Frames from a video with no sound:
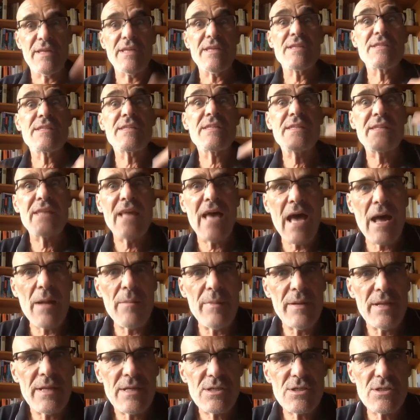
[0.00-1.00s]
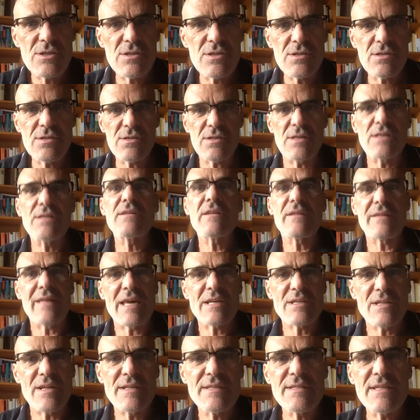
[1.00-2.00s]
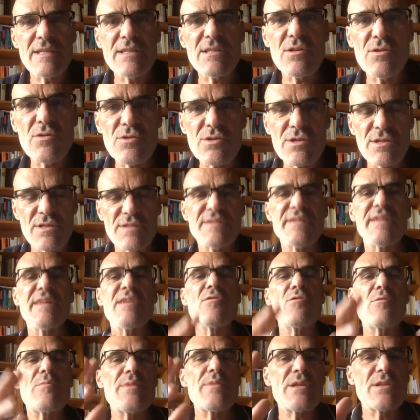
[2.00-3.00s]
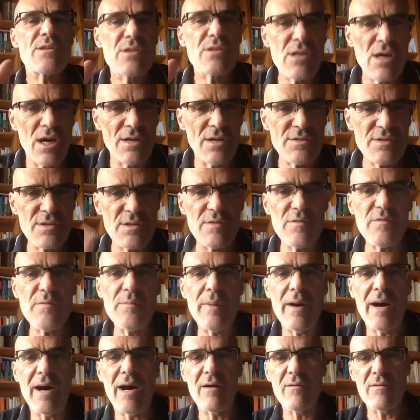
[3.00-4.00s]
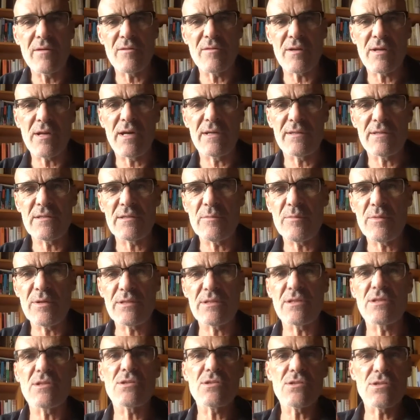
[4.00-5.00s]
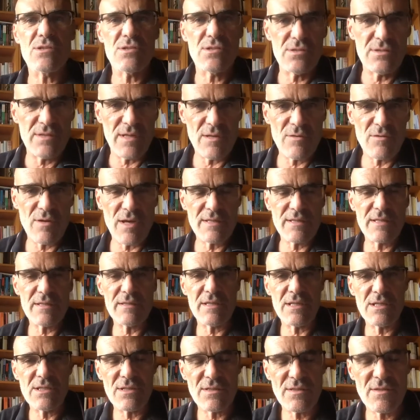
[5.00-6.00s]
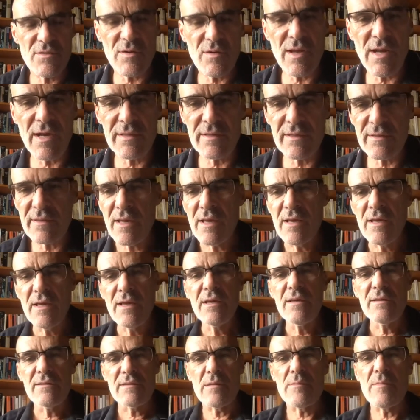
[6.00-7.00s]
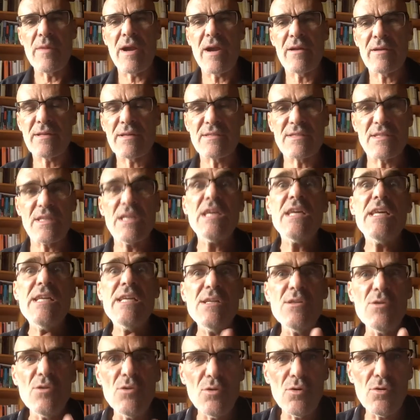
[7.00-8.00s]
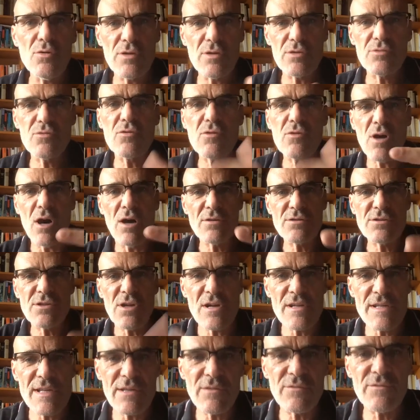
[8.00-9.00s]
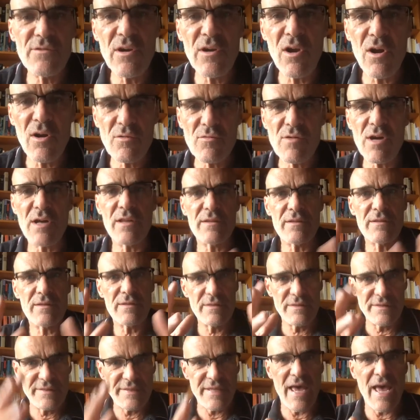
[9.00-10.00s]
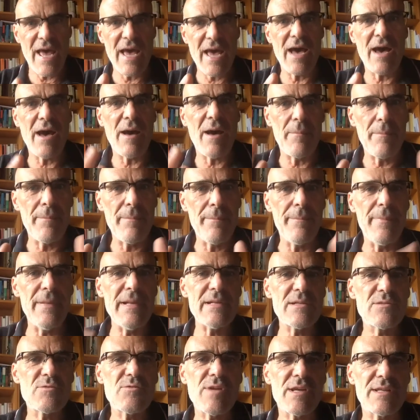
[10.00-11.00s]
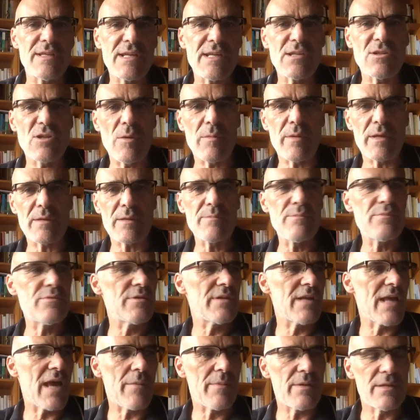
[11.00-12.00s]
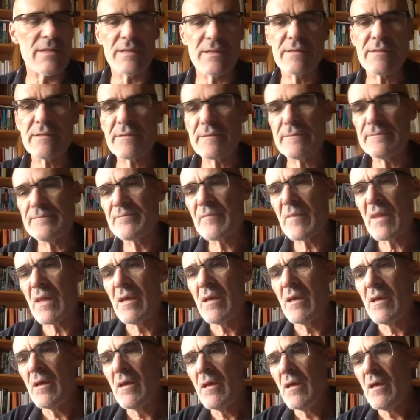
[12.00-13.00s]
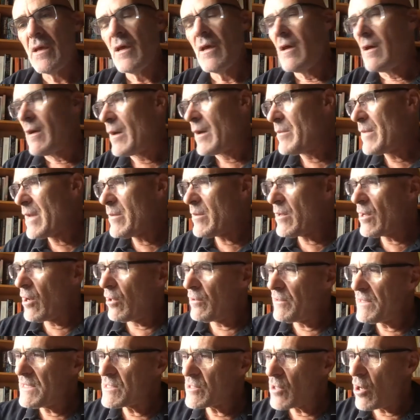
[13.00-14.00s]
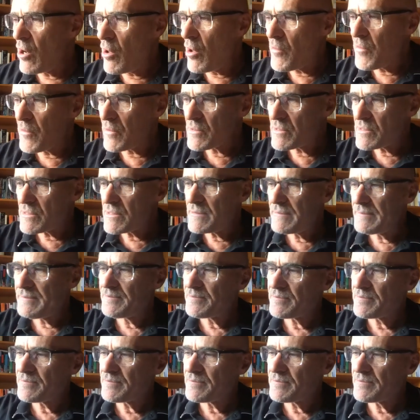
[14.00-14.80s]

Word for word: established international institutions, the European Concert of Power regarding the British, the United Nations regarding the Americans in order to consolidate in the long run their military and economic preeminence. And maybe all these authors